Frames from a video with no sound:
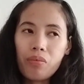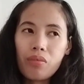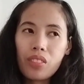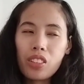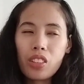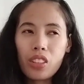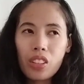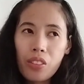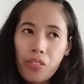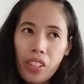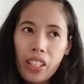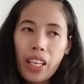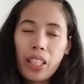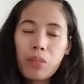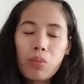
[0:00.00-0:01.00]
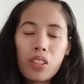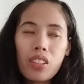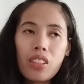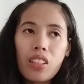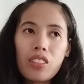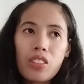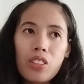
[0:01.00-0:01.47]
certificate,
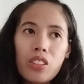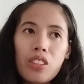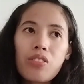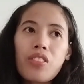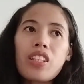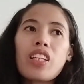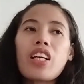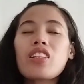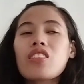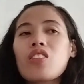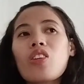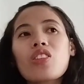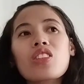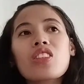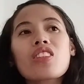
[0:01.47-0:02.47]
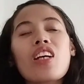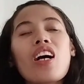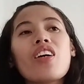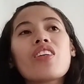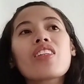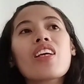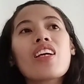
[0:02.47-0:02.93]
medical certificate, and
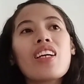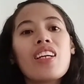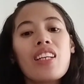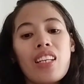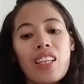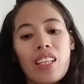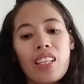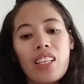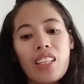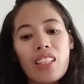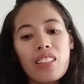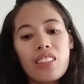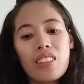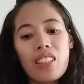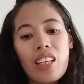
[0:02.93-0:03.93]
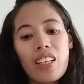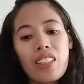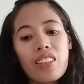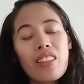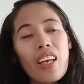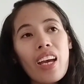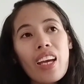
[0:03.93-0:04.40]
ultrasound. And
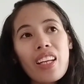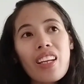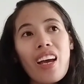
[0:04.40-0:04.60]
then